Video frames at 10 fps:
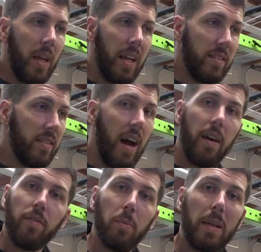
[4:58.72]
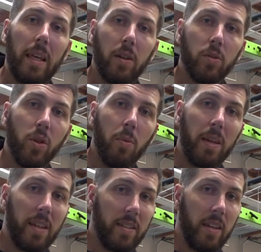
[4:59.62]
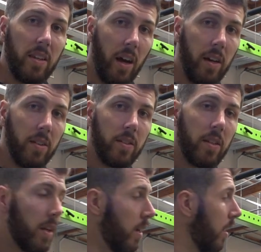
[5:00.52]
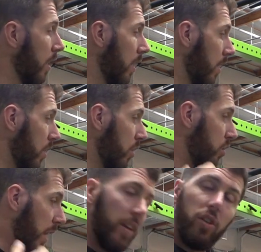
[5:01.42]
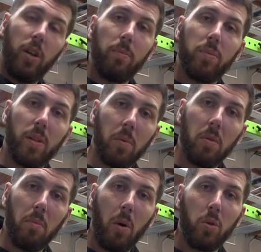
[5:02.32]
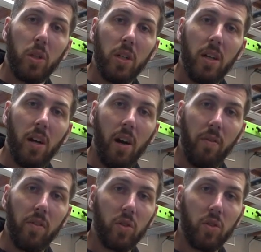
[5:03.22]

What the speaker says: It's not for beginners though, because it does change up some of the motion of the